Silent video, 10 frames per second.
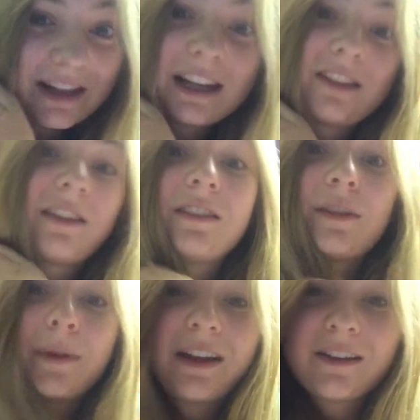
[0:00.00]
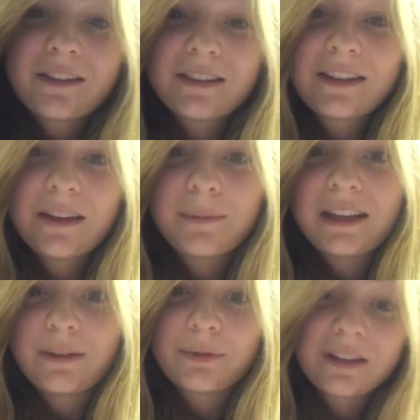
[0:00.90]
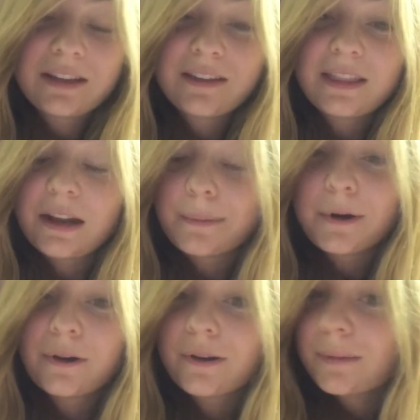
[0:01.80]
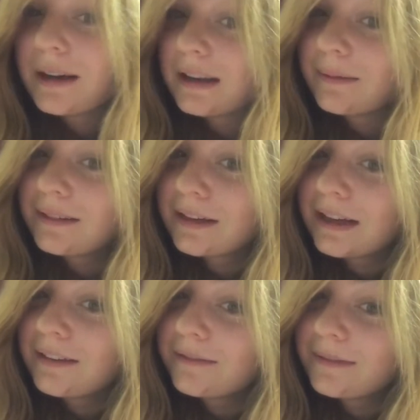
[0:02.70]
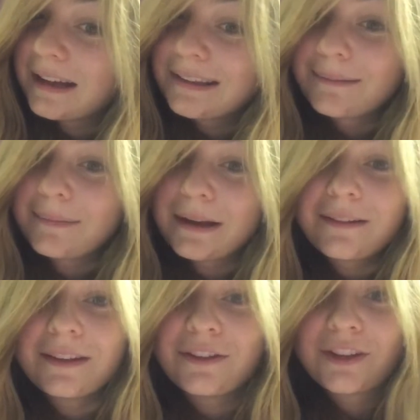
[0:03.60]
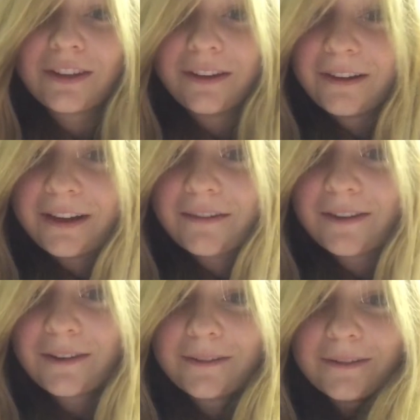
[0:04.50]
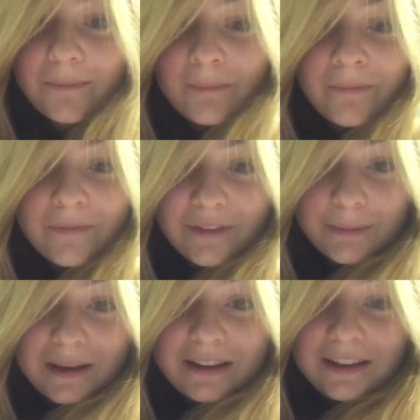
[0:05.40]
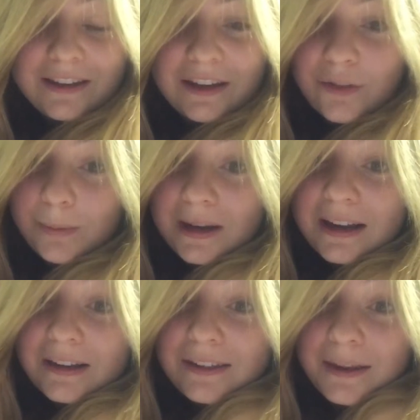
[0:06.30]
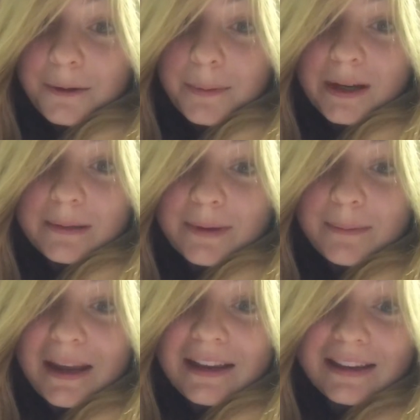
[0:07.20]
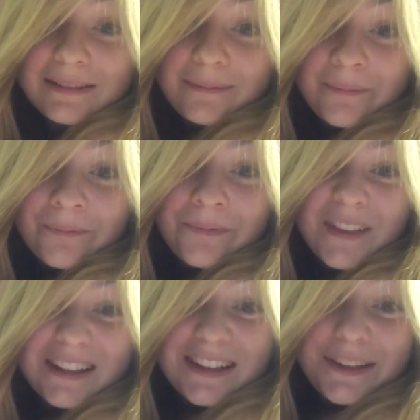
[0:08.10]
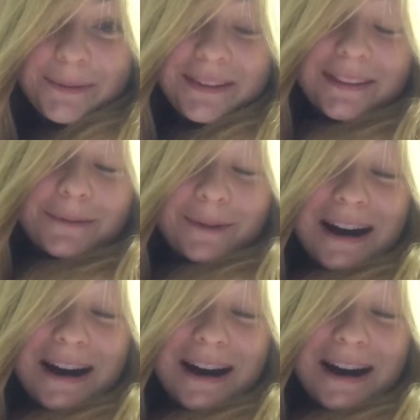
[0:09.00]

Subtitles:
wasps and spiders and centipedes, pretended they were Pokemon, and kind of had them battle each other, even though, with my teenage mind, they were probably mating. At least with the